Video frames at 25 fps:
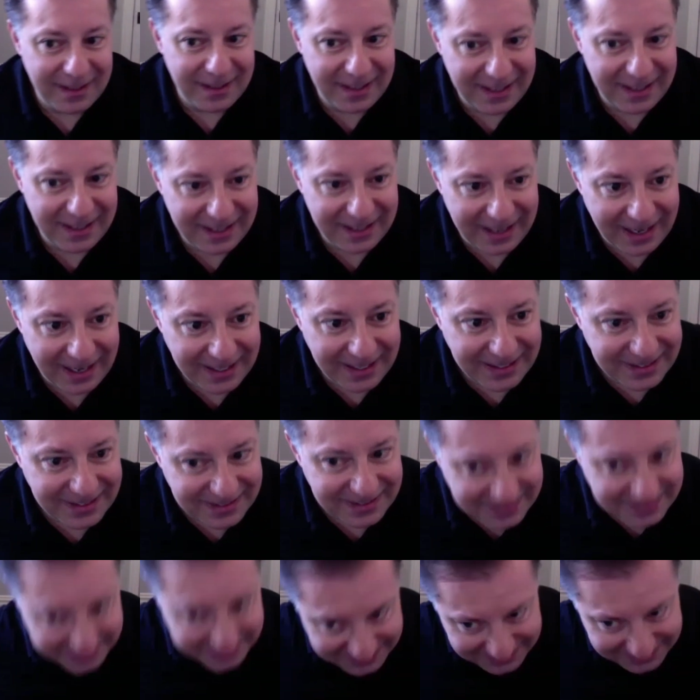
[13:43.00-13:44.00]
I
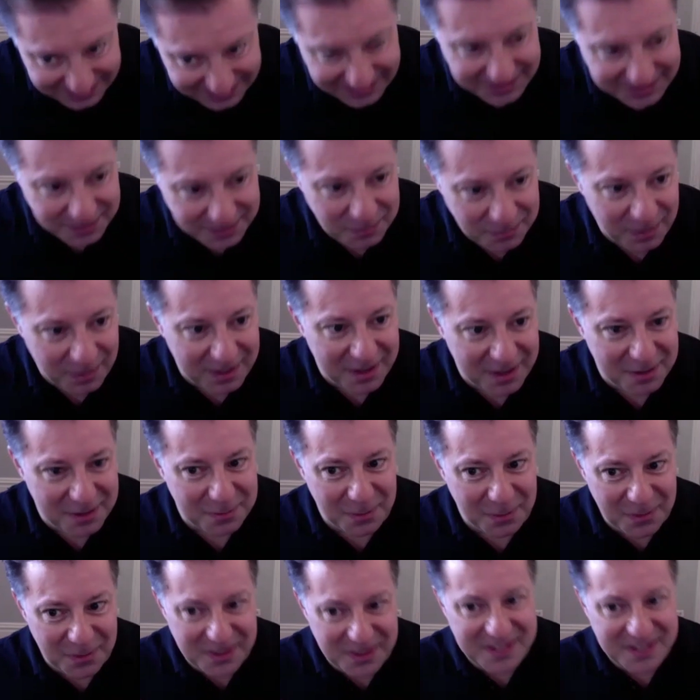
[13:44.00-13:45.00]
didn't want to
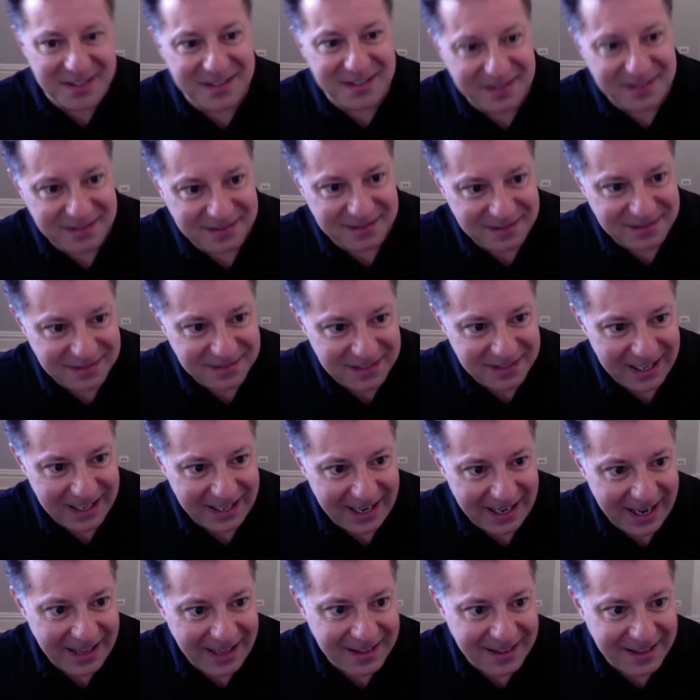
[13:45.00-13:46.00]
throw this at
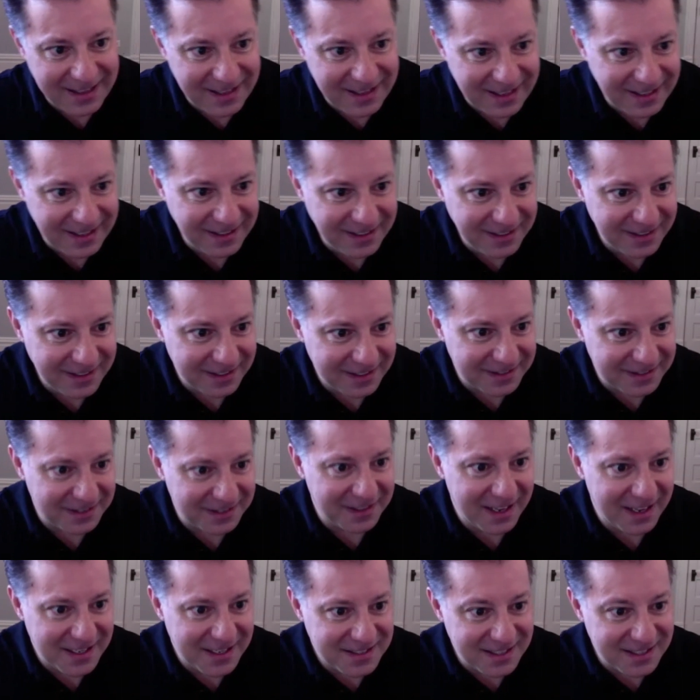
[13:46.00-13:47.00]
Anthony at the
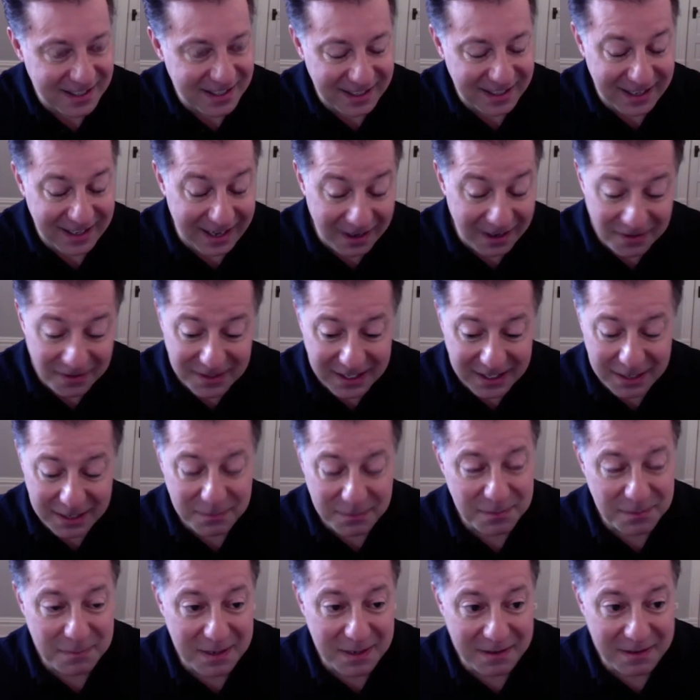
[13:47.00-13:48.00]
last second. I don't think he
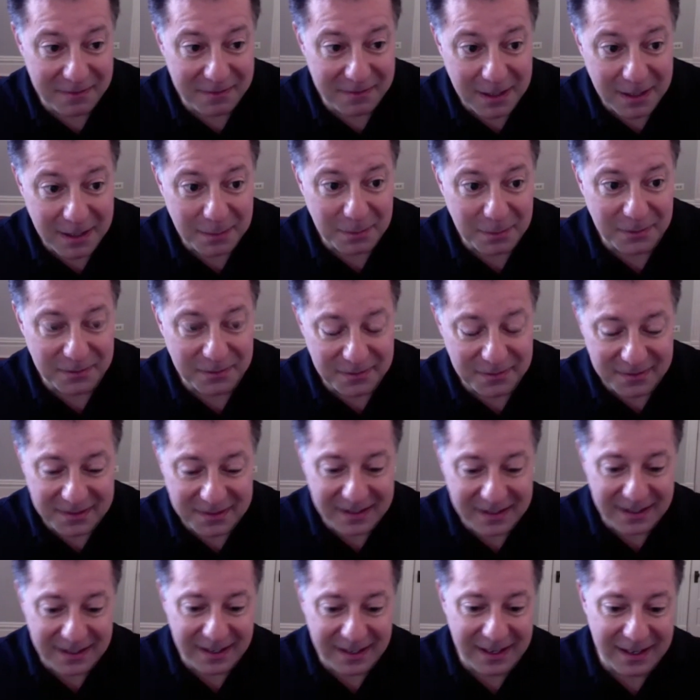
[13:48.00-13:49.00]
would have been available,
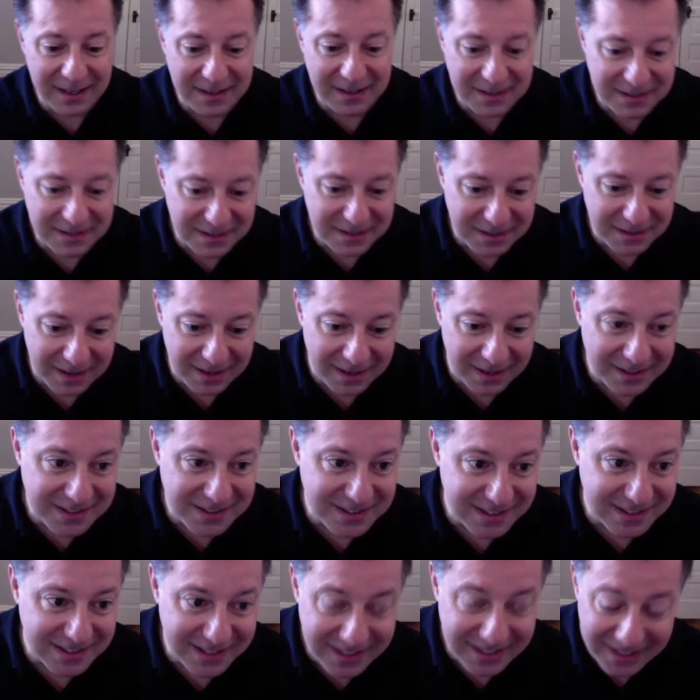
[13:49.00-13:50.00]

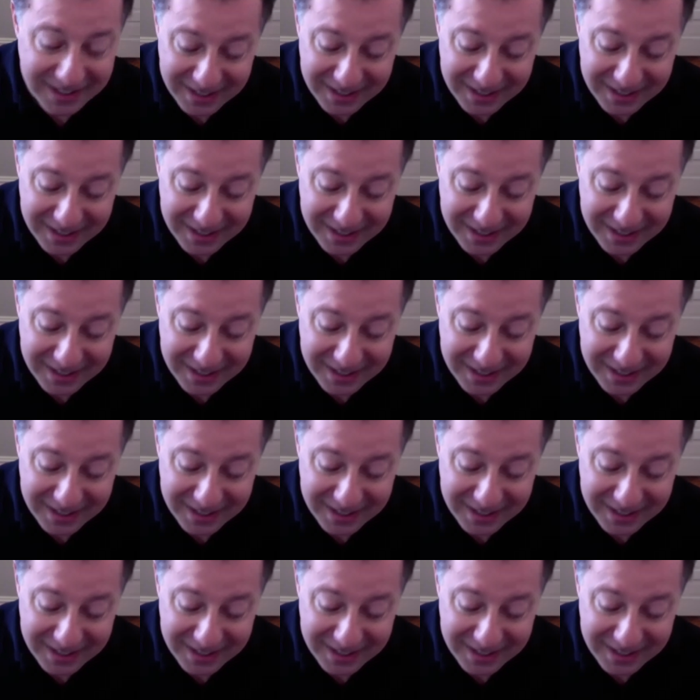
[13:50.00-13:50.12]
honestly.